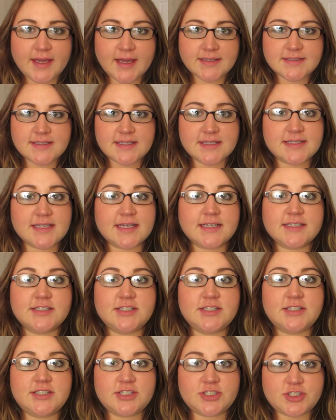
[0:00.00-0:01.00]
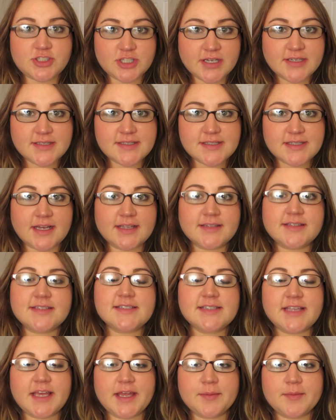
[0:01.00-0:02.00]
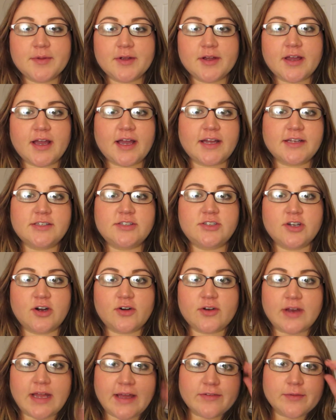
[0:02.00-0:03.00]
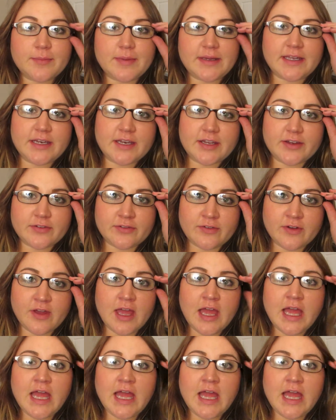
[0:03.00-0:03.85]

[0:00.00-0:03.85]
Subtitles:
guys, since I just got this camera, I don't have a big enough